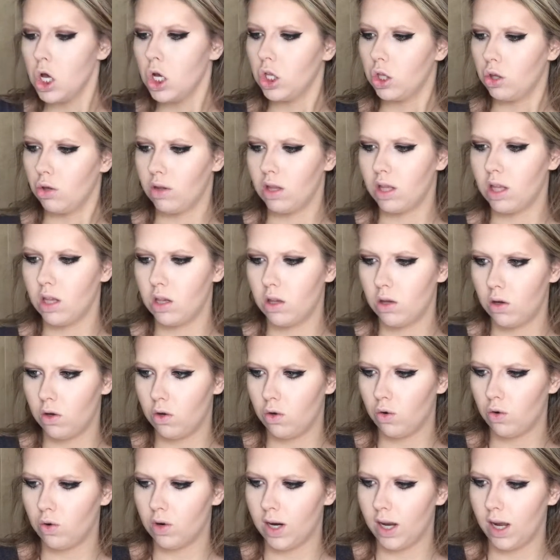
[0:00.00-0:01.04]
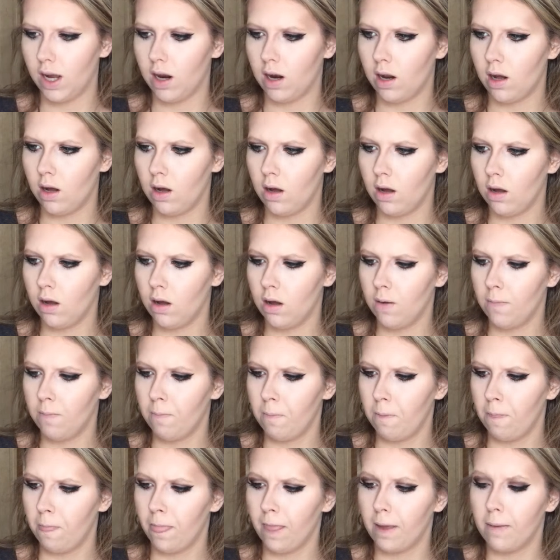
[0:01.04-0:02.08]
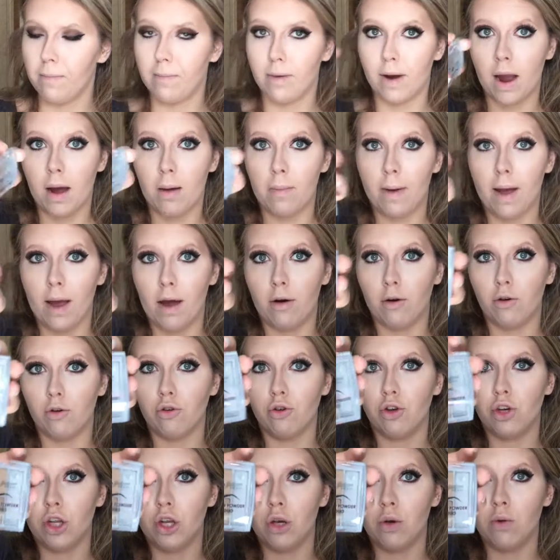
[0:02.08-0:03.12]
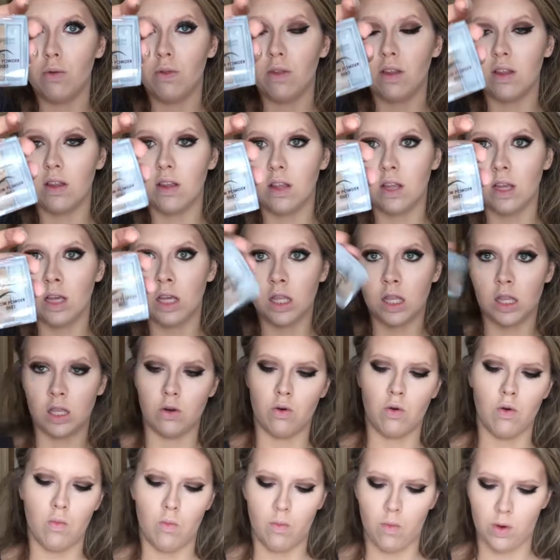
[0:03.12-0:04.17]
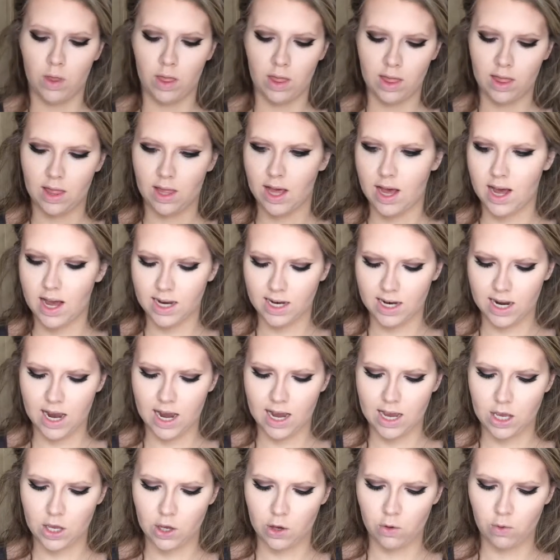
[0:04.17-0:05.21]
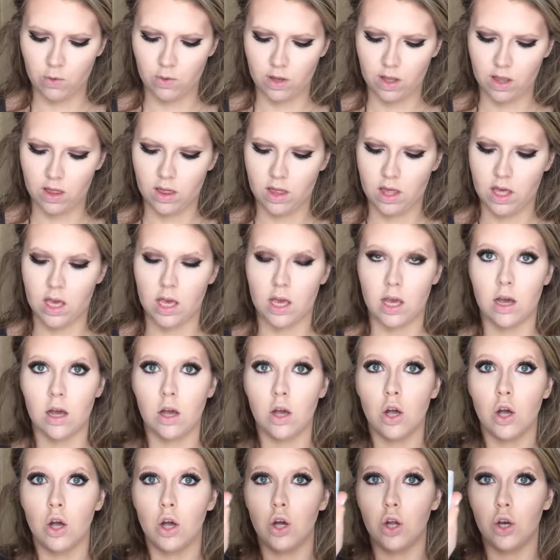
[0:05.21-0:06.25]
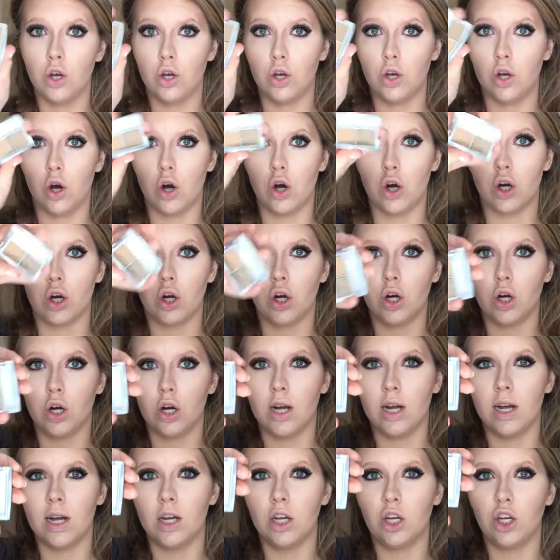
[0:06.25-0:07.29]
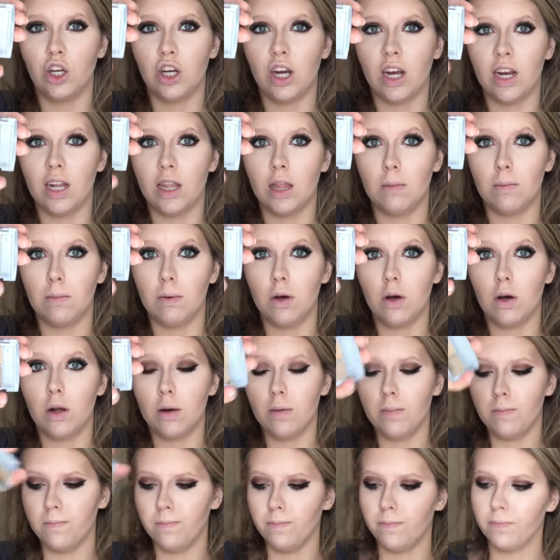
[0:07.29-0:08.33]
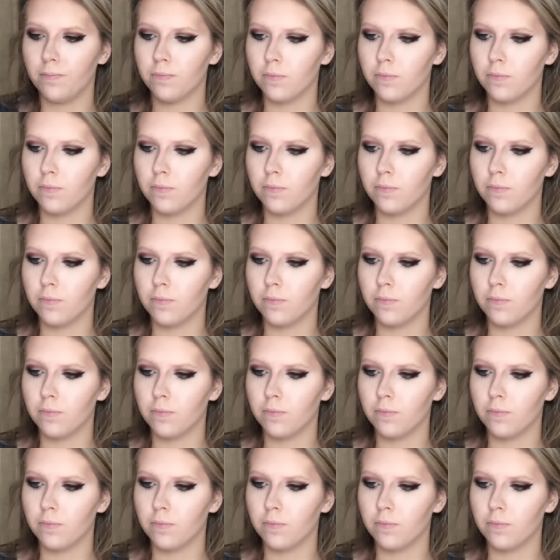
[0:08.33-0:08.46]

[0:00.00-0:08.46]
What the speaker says: So this is the Jordana Brow Powder Duo. This is in 01 Light. I use the darker shade at the bottom.